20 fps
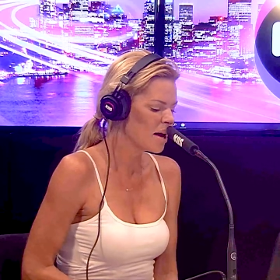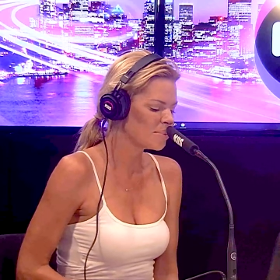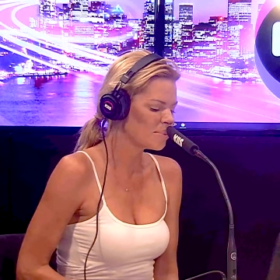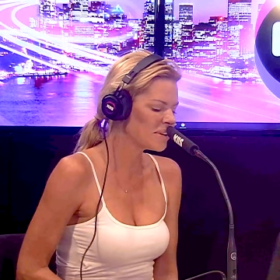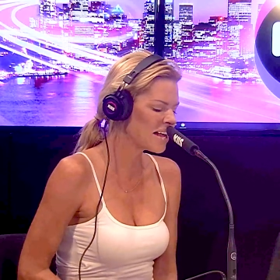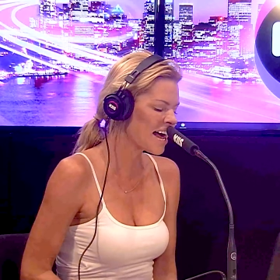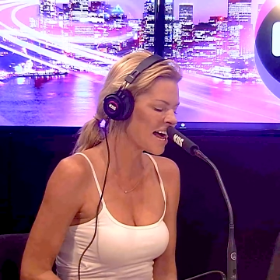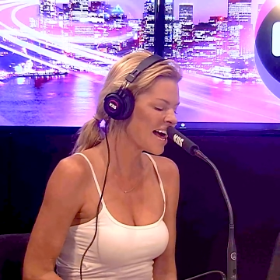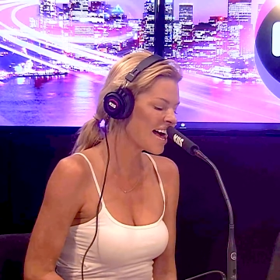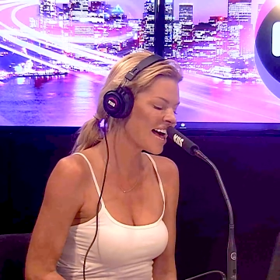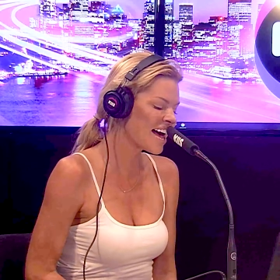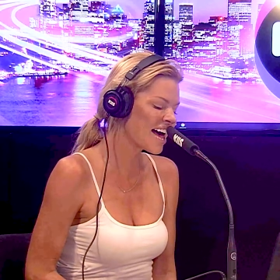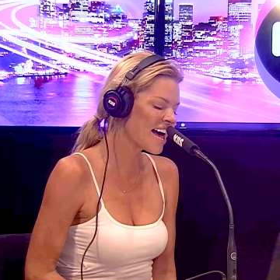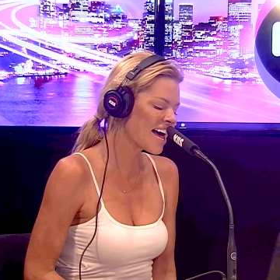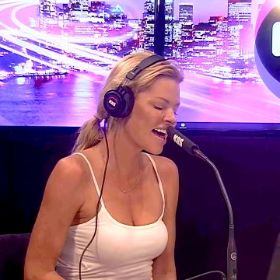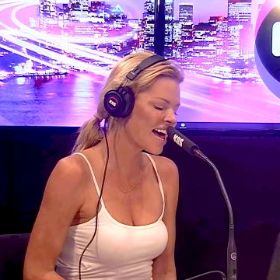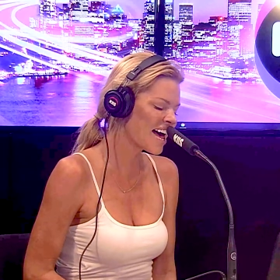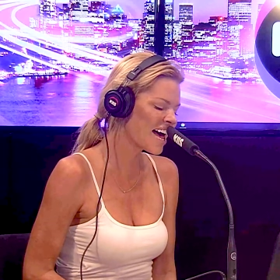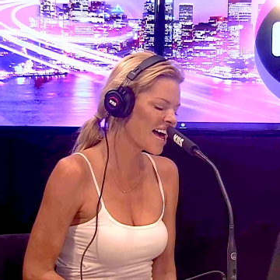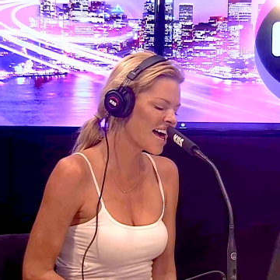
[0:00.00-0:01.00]

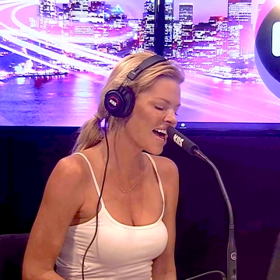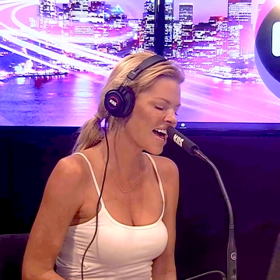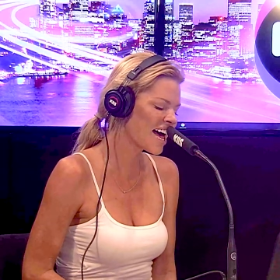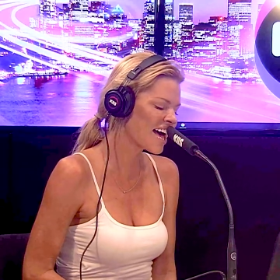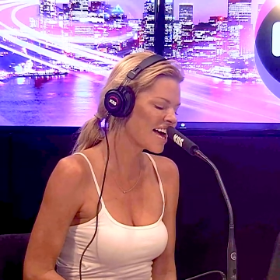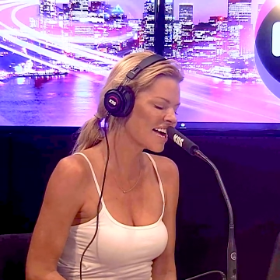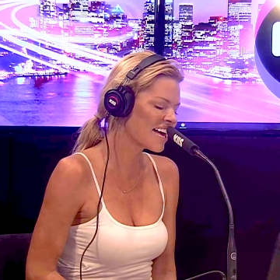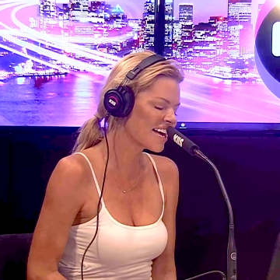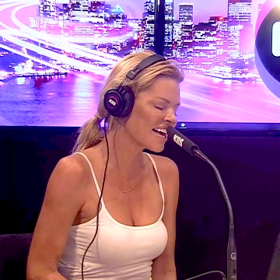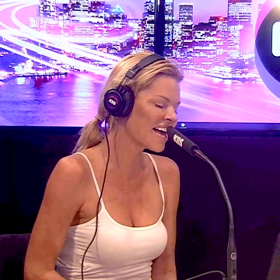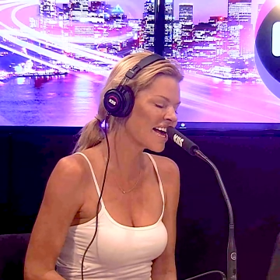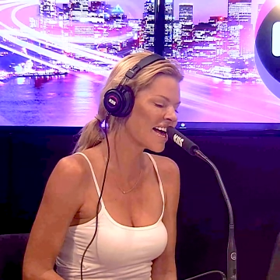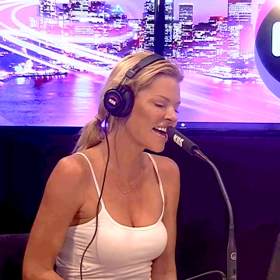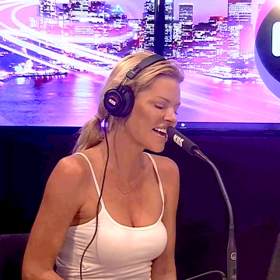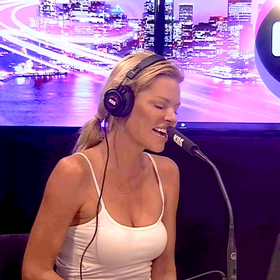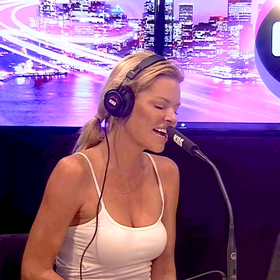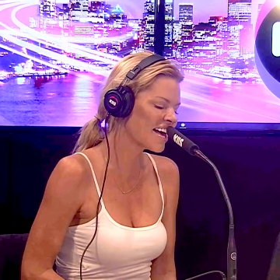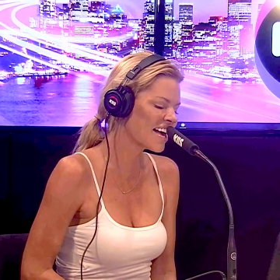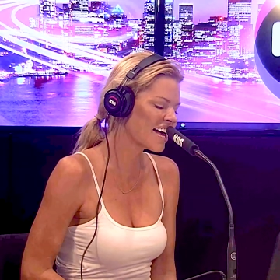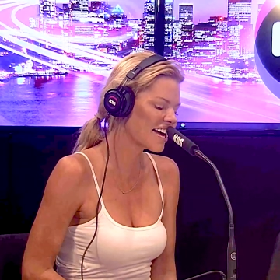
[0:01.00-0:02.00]

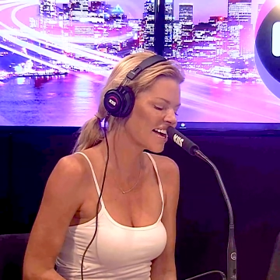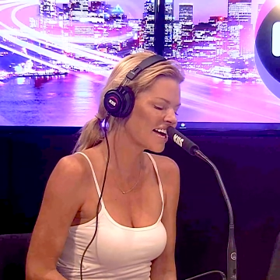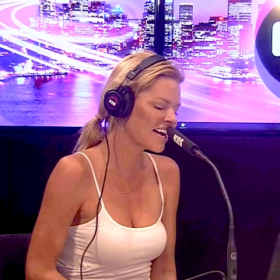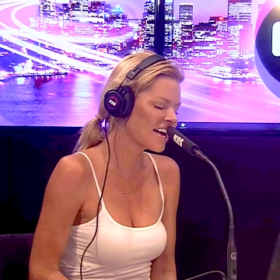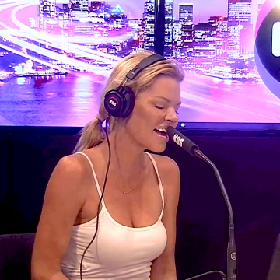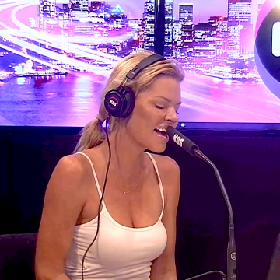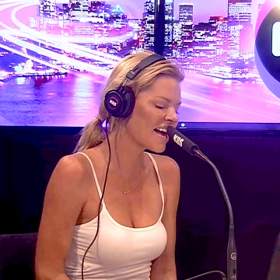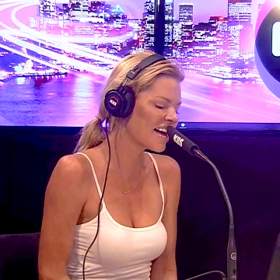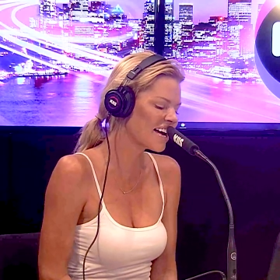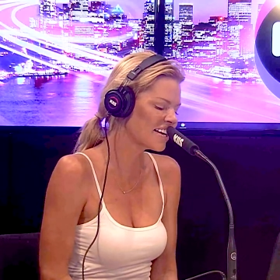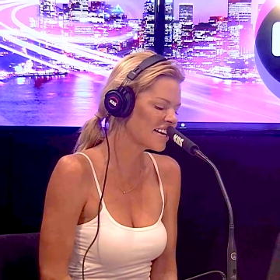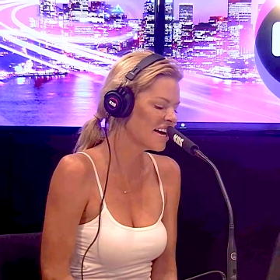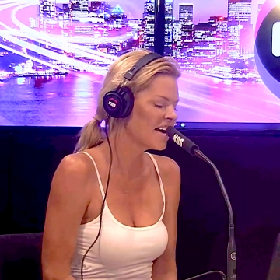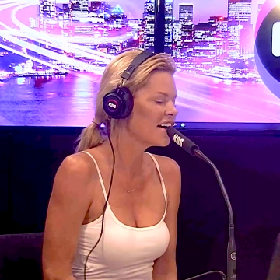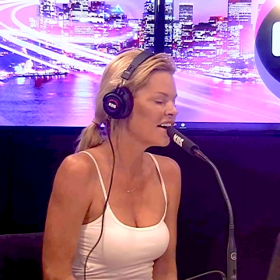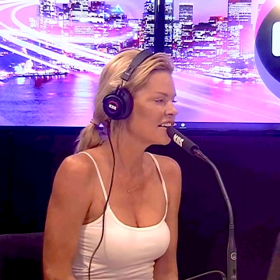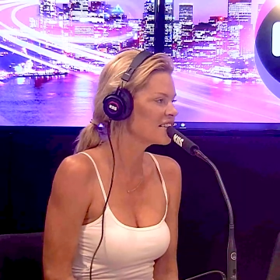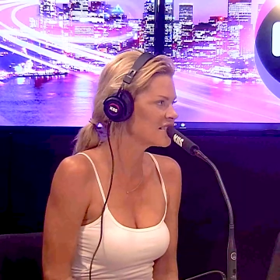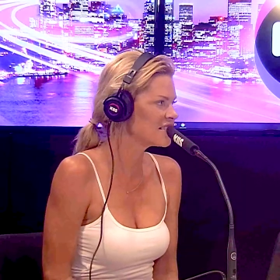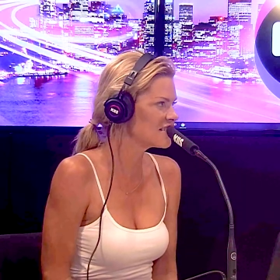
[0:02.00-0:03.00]
blind.
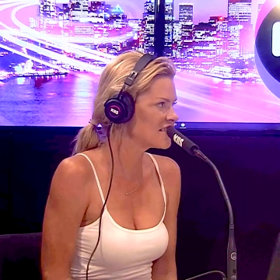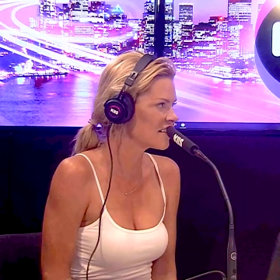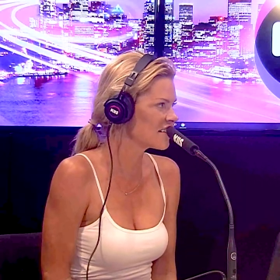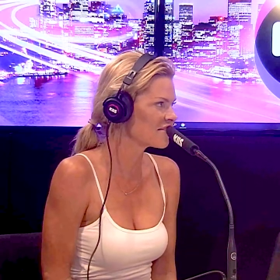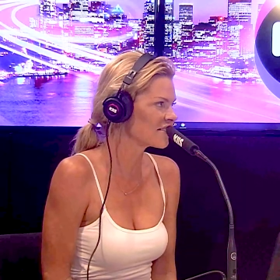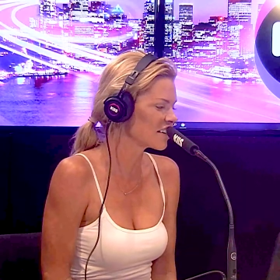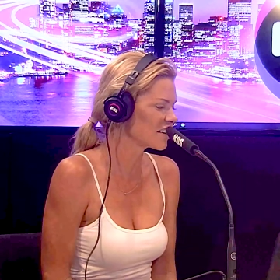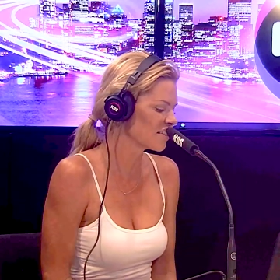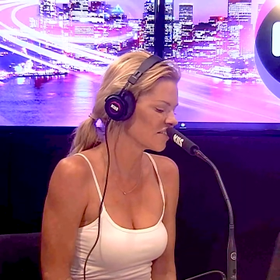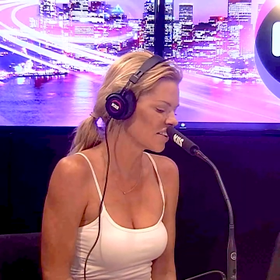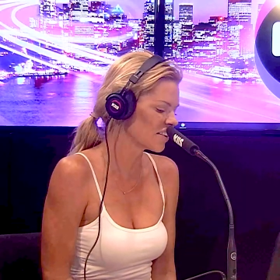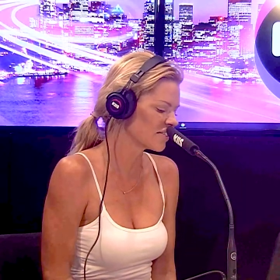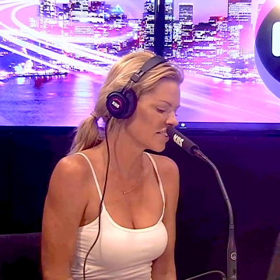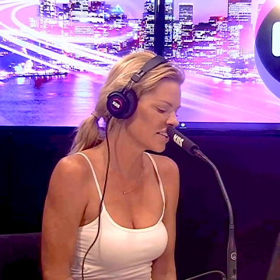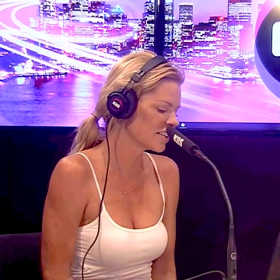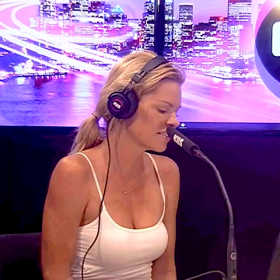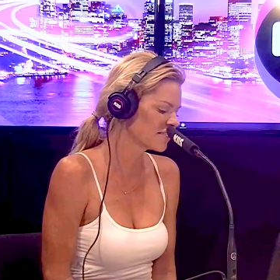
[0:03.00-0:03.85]
Definitely not my